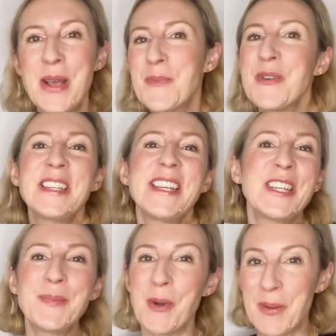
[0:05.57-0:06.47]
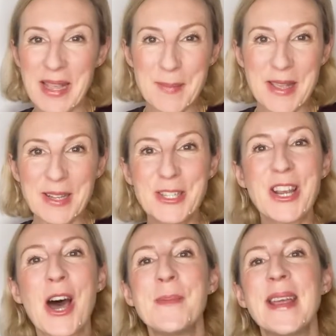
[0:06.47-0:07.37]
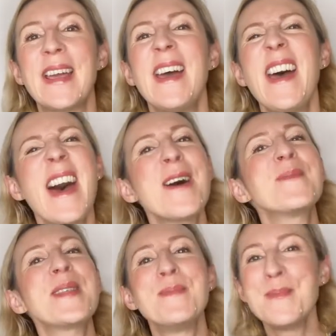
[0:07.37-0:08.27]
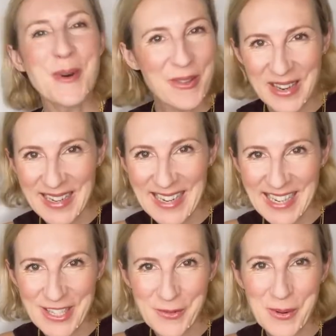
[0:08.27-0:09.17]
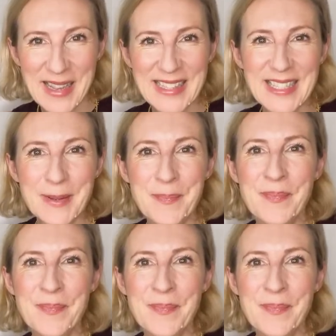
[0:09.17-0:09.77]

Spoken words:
British, bohemian, charming, and with more than a dash of wit.